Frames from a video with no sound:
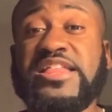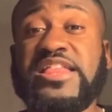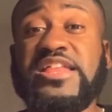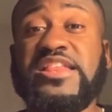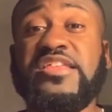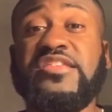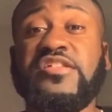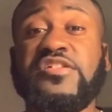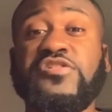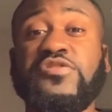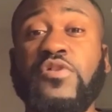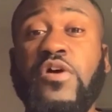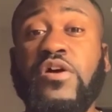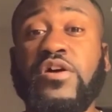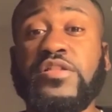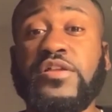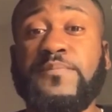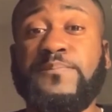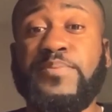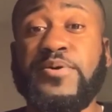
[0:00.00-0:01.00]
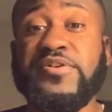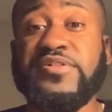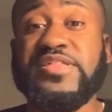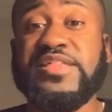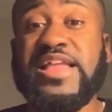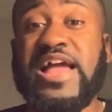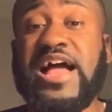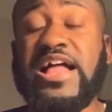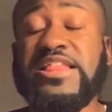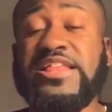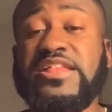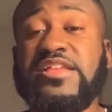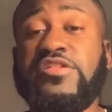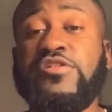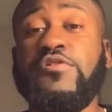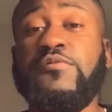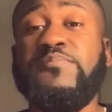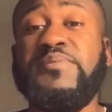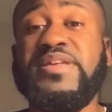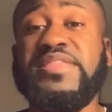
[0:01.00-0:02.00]
that he's a strong enough personality
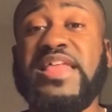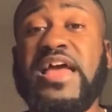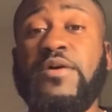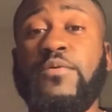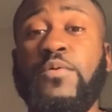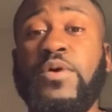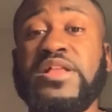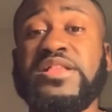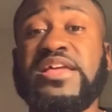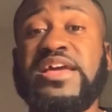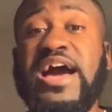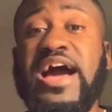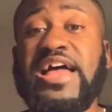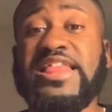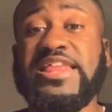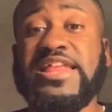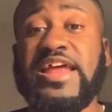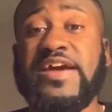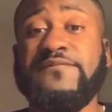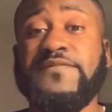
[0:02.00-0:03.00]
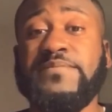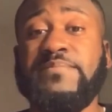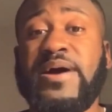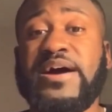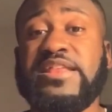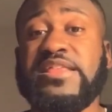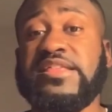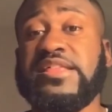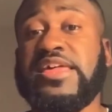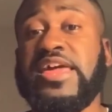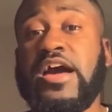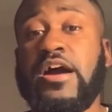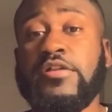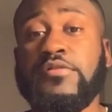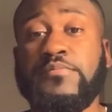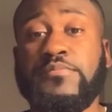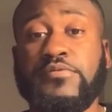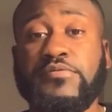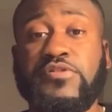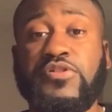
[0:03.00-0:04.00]
to be that one guy that everybody's
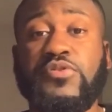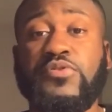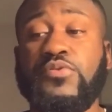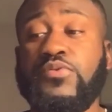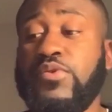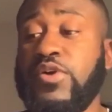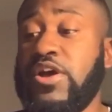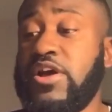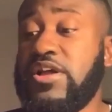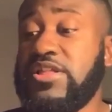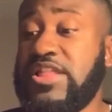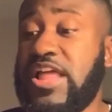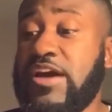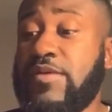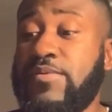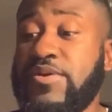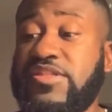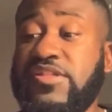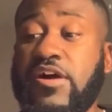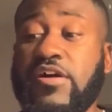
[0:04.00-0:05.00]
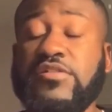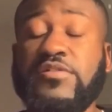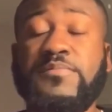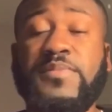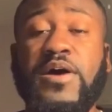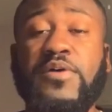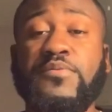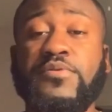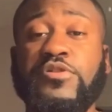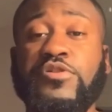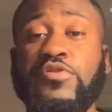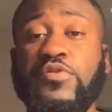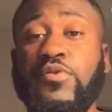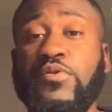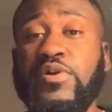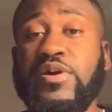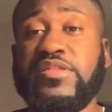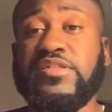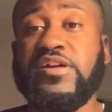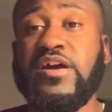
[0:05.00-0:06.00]
accountable to, like we talked about with
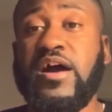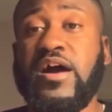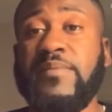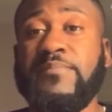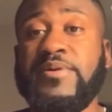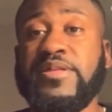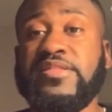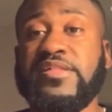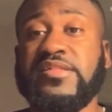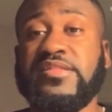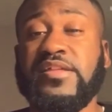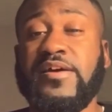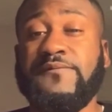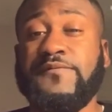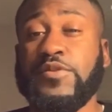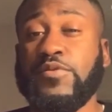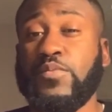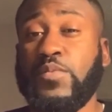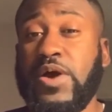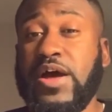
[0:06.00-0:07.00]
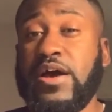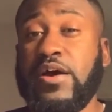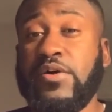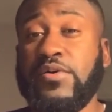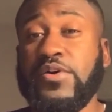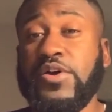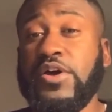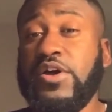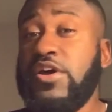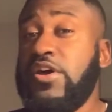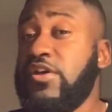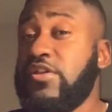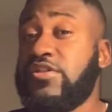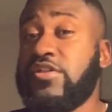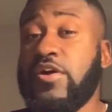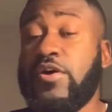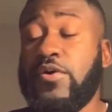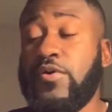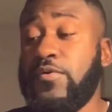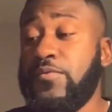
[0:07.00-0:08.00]
Troy's comments and stuff as well.
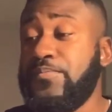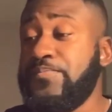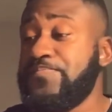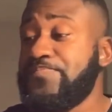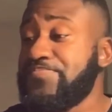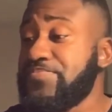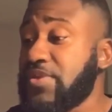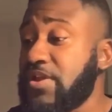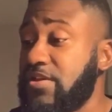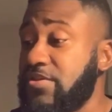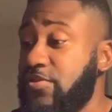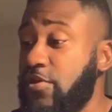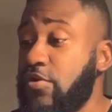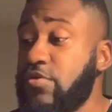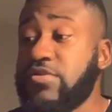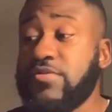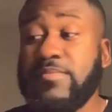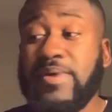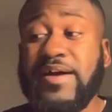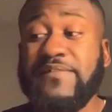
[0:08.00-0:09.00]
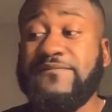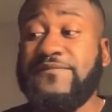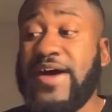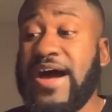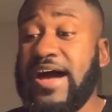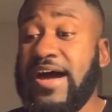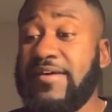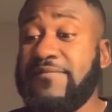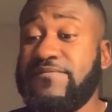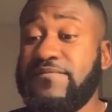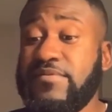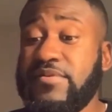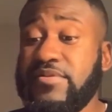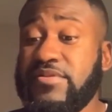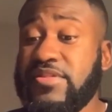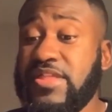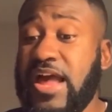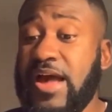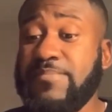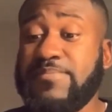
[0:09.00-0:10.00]
So those are my five
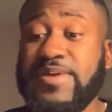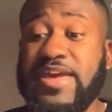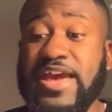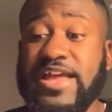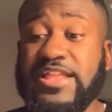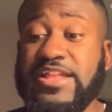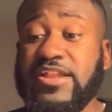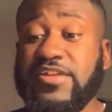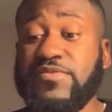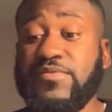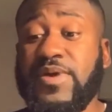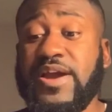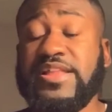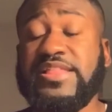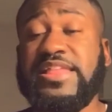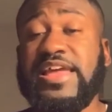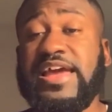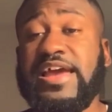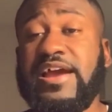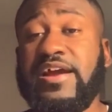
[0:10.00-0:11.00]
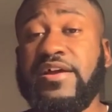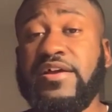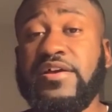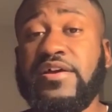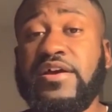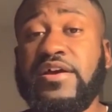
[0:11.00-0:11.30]
top candidates right there.